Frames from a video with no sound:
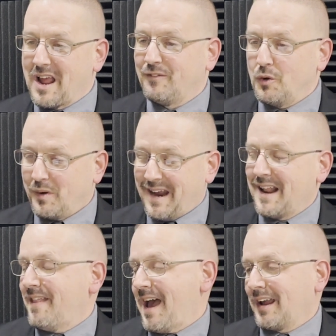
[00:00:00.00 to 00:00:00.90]
If you get
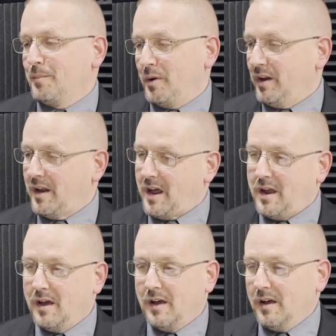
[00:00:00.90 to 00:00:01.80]
in that community,
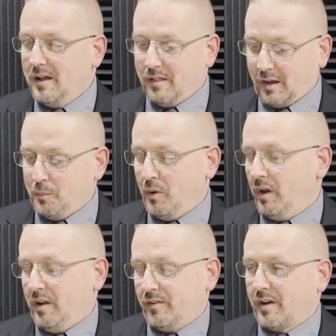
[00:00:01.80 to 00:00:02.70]
the
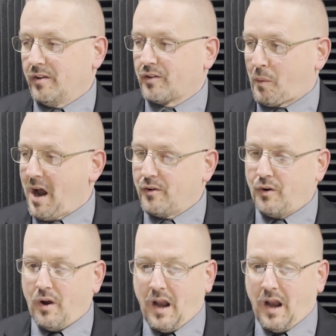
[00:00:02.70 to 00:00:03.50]
community is going to surround you.